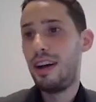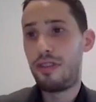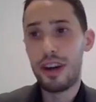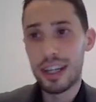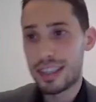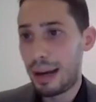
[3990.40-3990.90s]

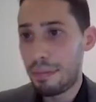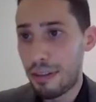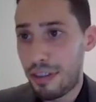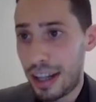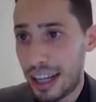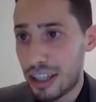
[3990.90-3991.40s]
for example,
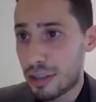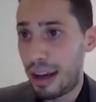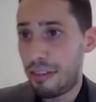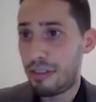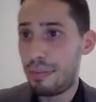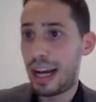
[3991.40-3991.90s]
in financial
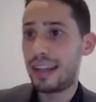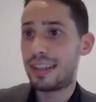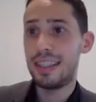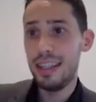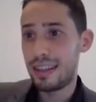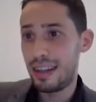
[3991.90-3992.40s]

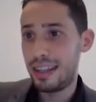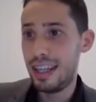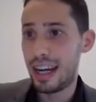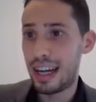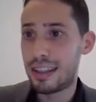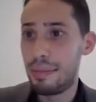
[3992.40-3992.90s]
mathematics, either
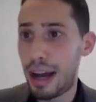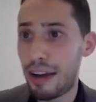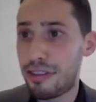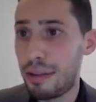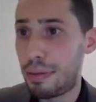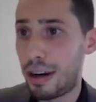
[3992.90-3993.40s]
here at the
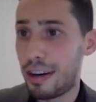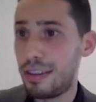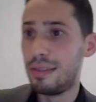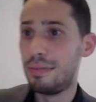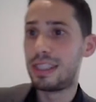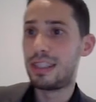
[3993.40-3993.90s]
math
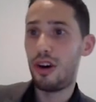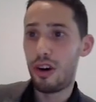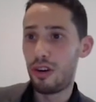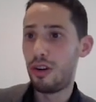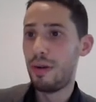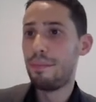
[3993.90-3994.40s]
department
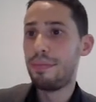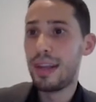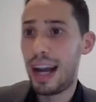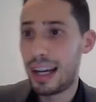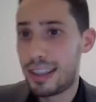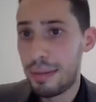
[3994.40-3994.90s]
or
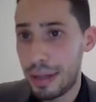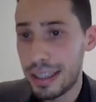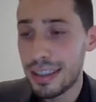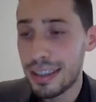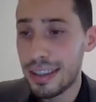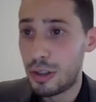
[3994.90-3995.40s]
at the
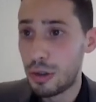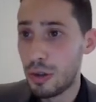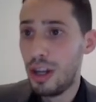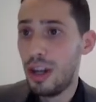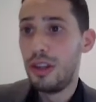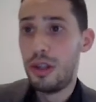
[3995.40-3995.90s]
business
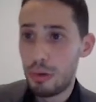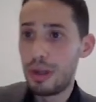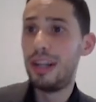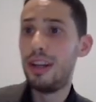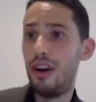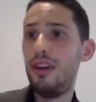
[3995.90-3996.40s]
school, you
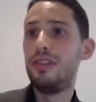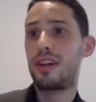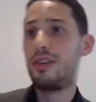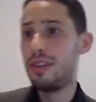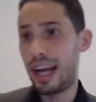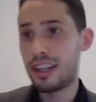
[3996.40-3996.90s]
will learn the
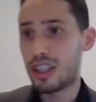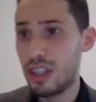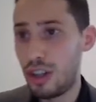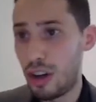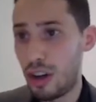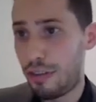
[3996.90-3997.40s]

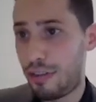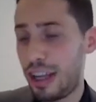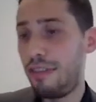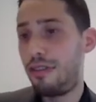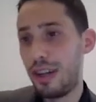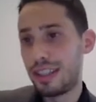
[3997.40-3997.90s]
connection of,
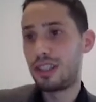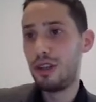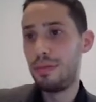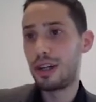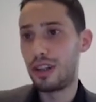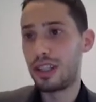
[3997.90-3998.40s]
if you
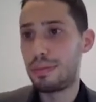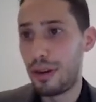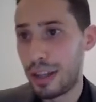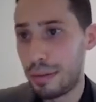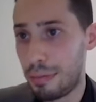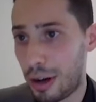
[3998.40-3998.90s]
assume a
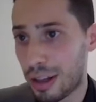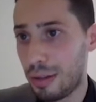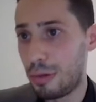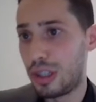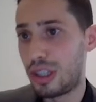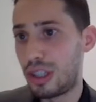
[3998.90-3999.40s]
corresponding
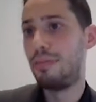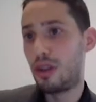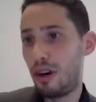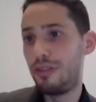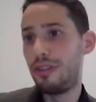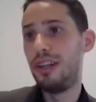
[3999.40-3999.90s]
model which is
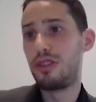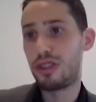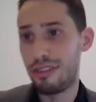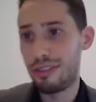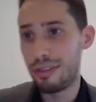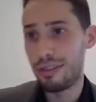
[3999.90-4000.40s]
Markovian
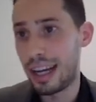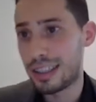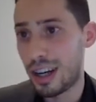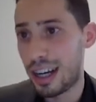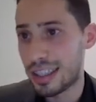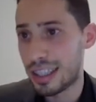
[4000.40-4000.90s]
driven by a
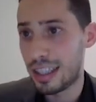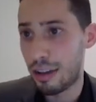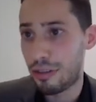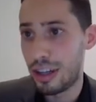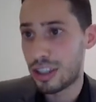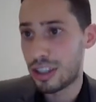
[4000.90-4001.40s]
stochastic
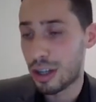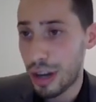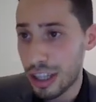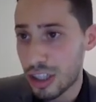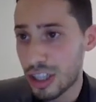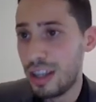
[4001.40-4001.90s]
differential
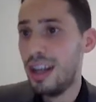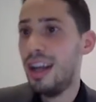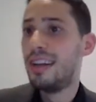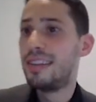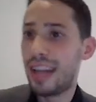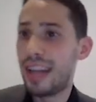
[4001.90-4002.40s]
equation,
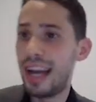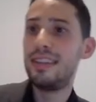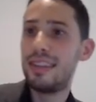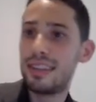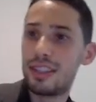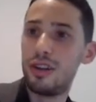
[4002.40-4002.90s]

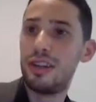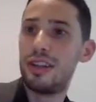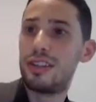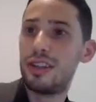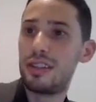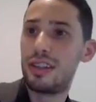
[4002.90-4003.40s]
then
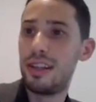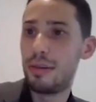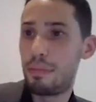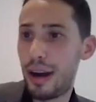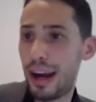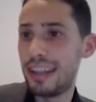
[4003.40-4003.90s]

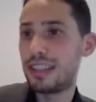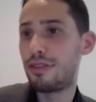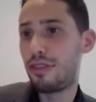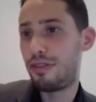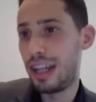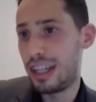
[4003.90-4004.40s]
the price of
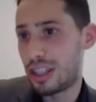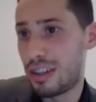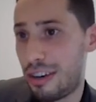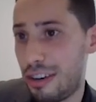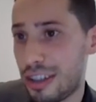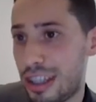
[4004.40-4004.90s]
the financial
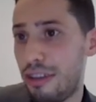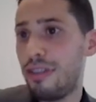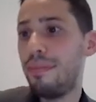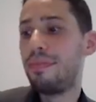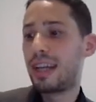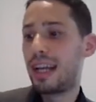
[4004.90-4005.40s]
derivative
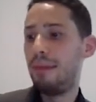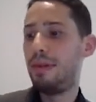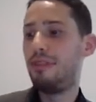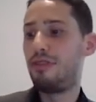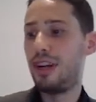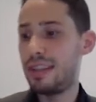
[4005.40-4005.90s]
can
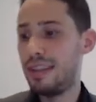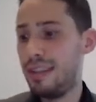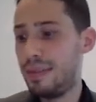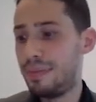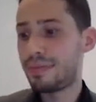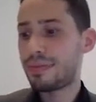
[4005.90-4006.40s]
be written